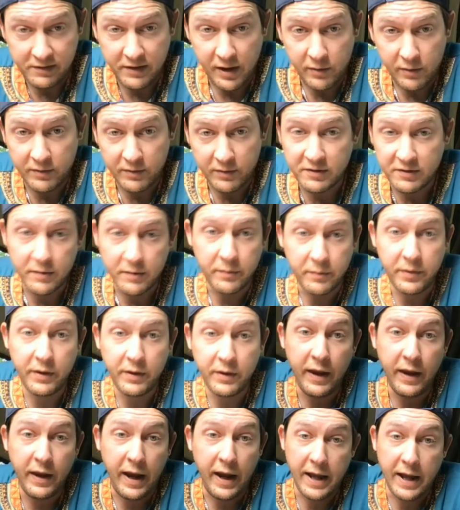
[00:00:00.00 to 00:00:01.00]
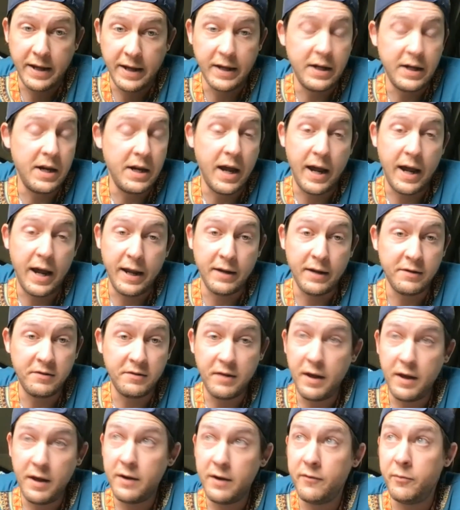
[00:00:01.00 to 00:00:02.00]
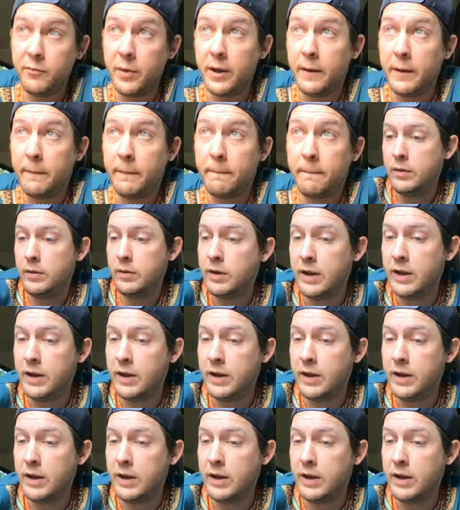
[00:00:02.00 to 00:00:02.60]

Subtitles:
That was something that had to die inside of me.